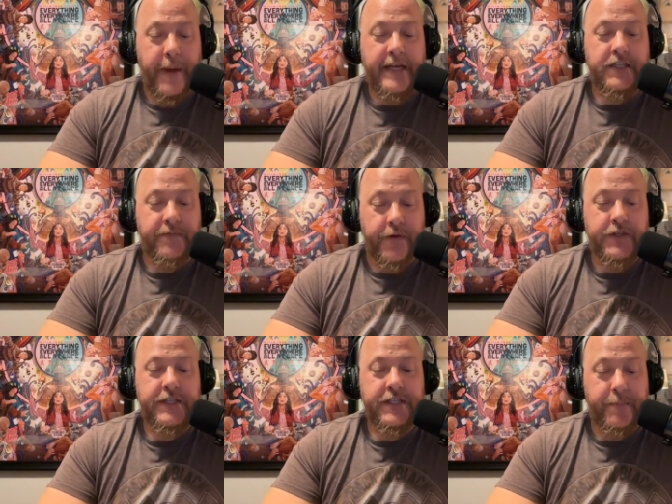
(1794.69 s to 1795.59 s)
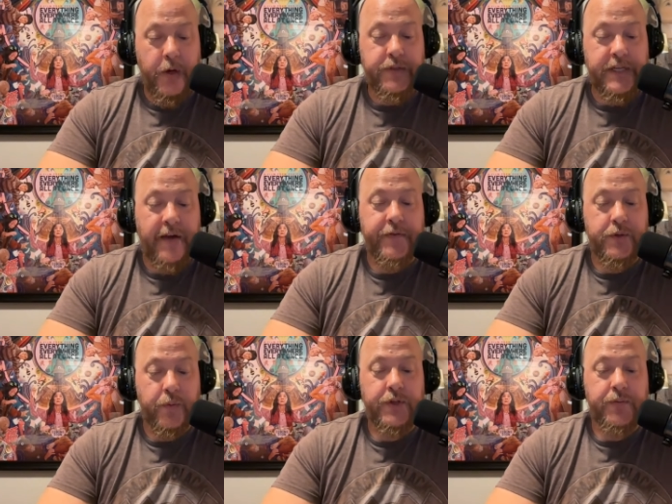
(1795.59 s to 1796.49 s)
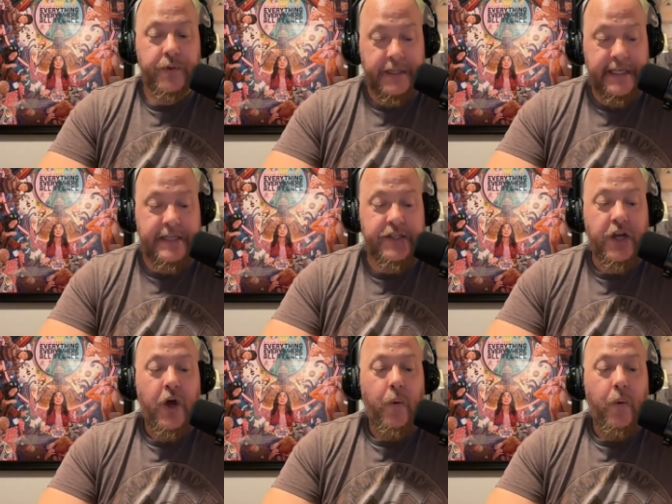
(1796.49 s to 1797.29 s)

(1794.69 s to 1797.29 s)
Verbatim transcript: Bates versus the Post Office was released,